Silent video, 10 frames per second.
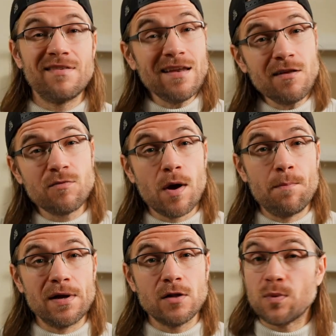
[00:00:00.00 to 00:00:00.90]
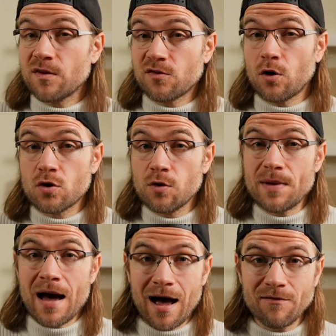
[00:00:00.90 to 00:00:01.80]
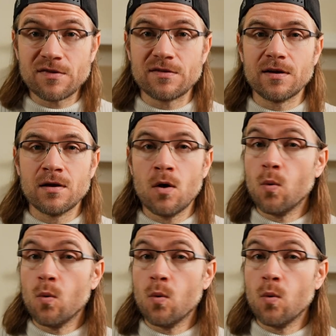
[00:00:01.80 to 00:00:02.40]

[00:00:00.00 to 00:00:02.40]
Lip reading: Cities were built where salt could be harvested.